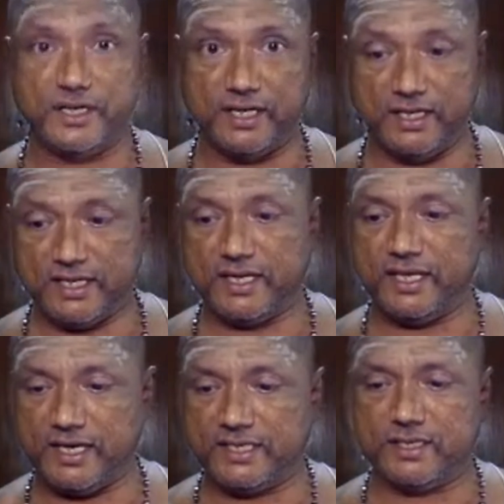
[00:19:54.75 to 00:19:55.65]
till then he
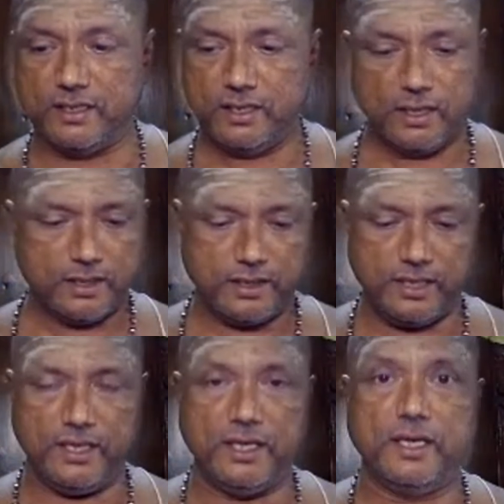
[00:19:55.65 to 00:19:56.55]
has
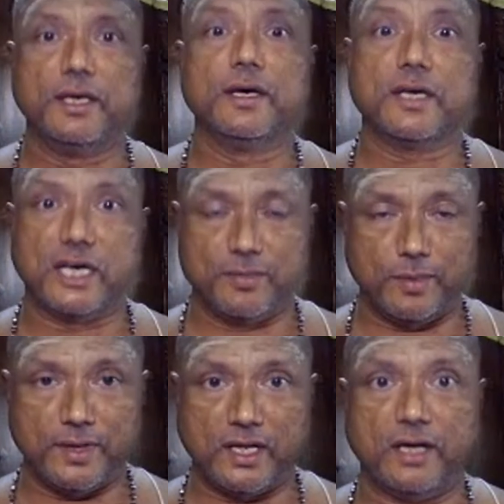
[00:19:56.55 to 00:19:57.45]
the karma
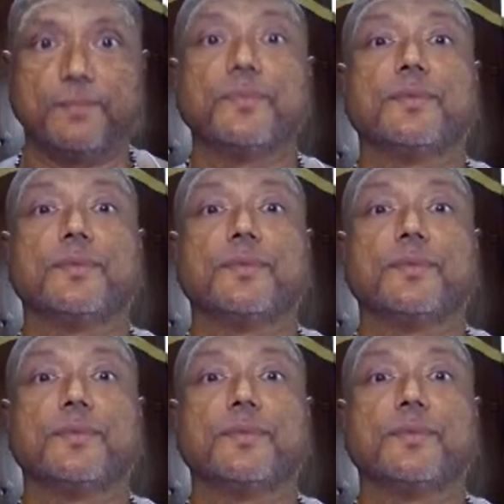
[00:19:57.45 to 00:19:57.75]
mala,